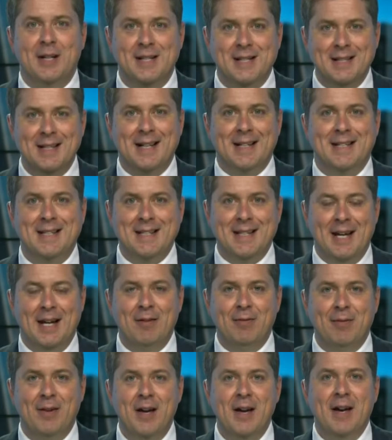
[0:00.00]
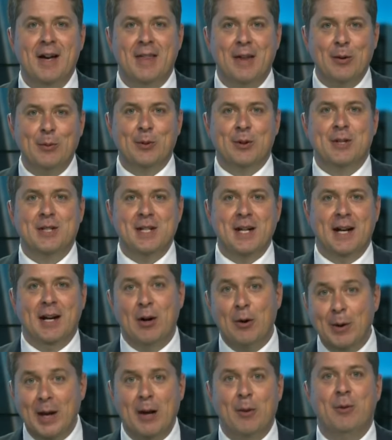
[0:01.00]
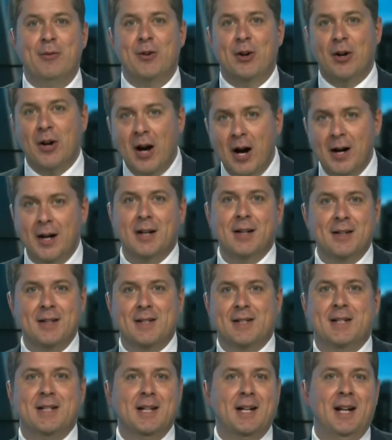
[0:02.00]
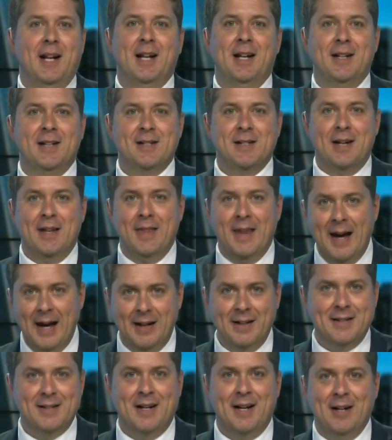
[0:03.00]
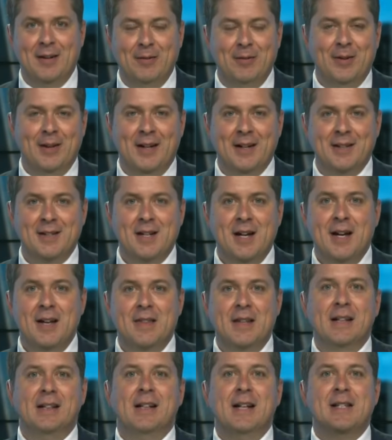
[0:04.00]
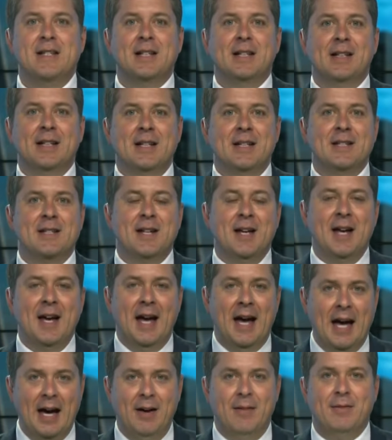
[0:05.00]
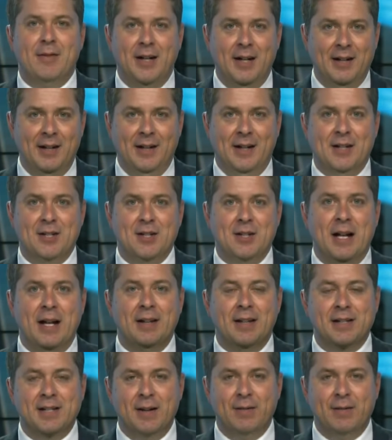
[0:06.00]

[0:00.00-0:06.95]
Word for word: less safe, that we're saying, okay, well, if you're not going to listen to Canadians on that side of things, then let's at least have an election. Let's have a